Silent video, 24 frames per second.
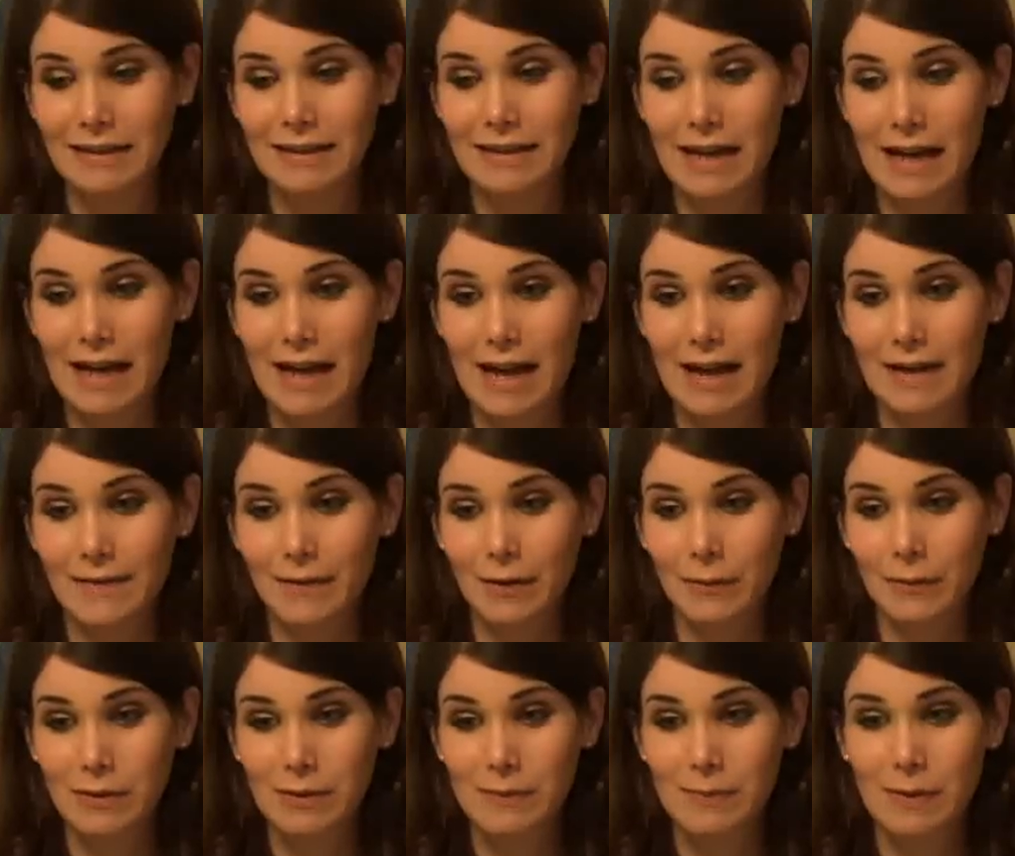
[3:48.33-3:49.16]
that I've
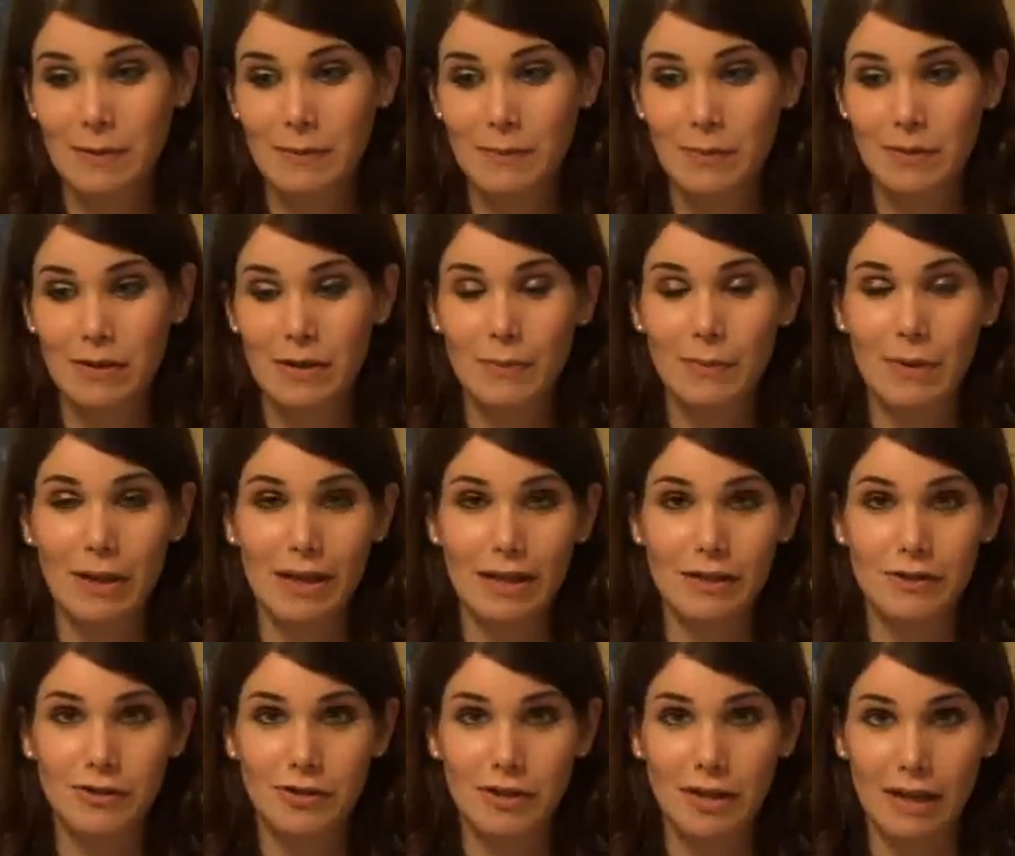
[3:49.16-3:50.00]
always been pretty well
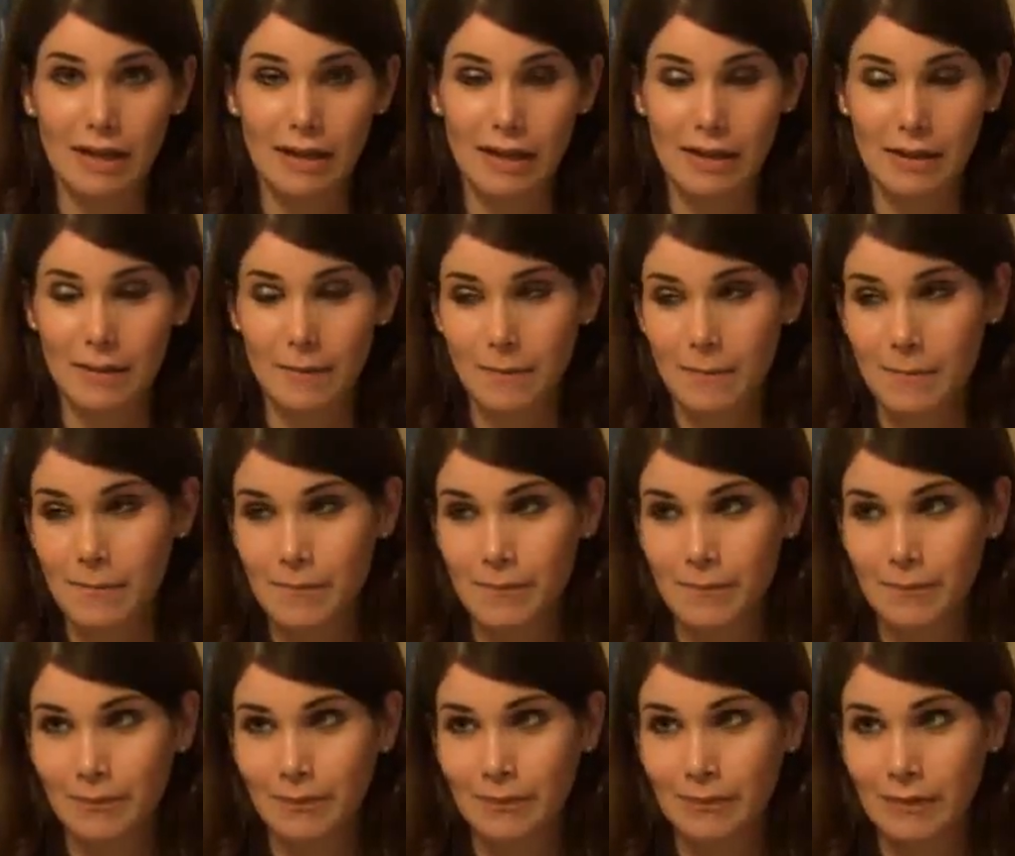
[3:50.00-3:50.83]
educated.
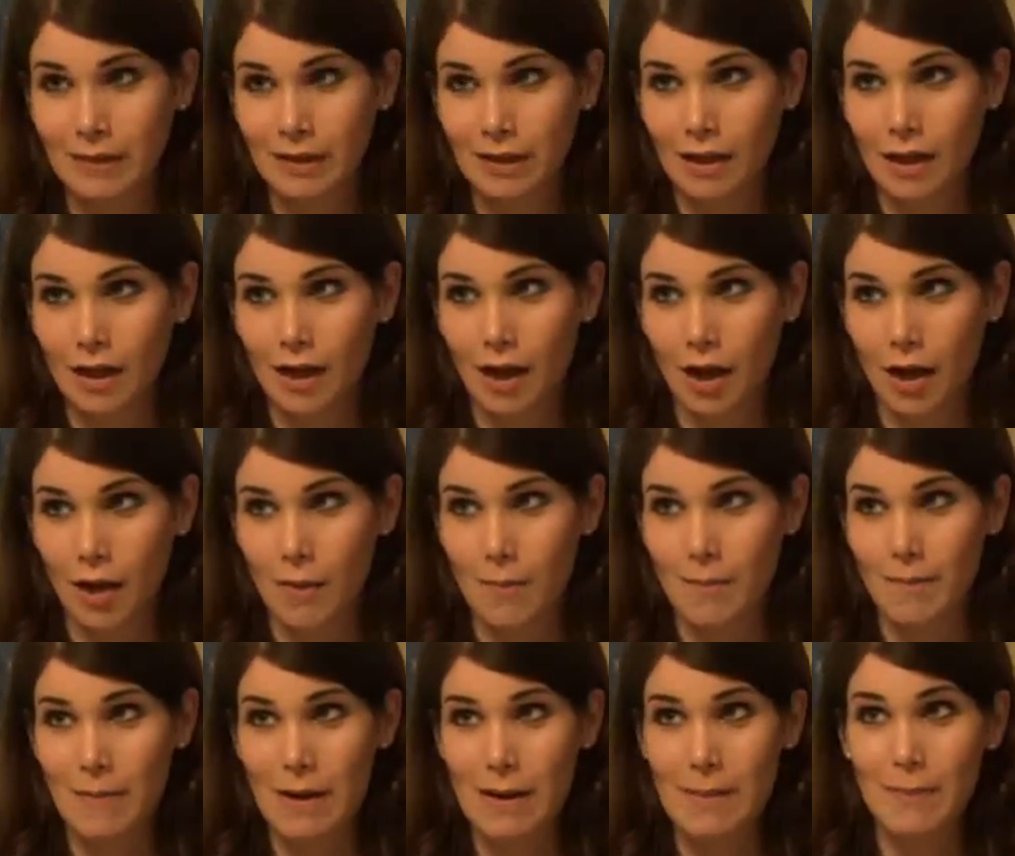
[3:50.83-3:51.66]

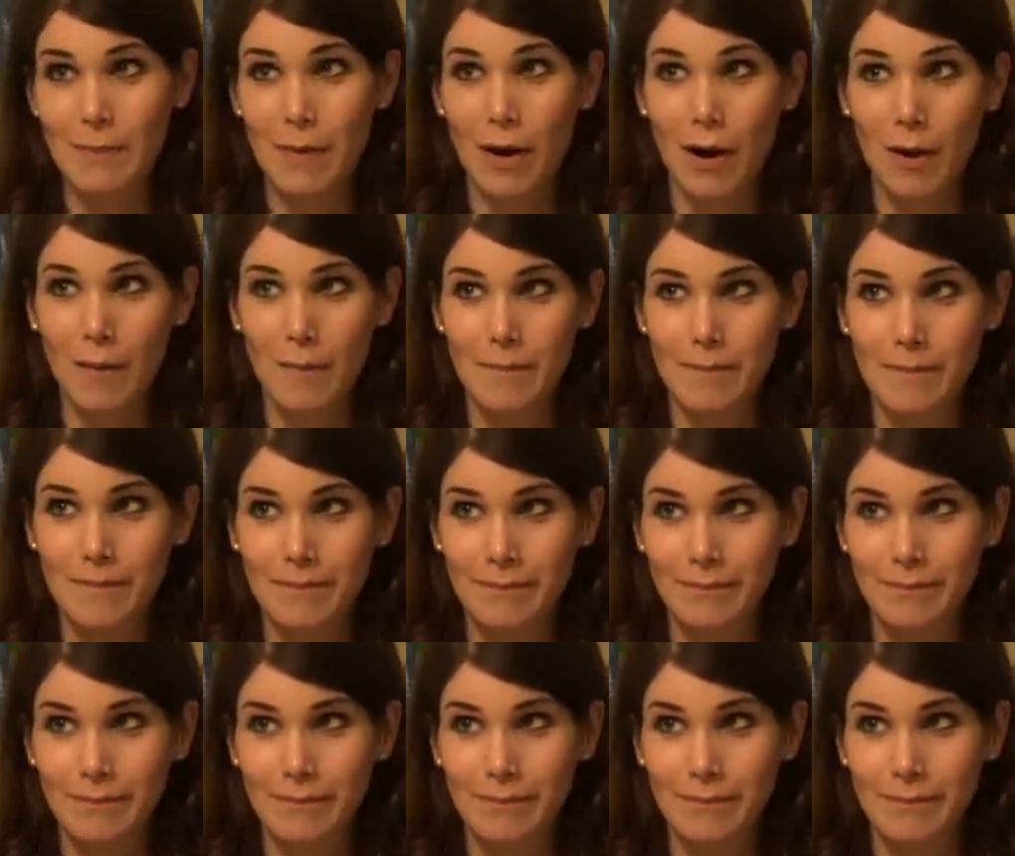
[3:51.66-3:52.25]
My mom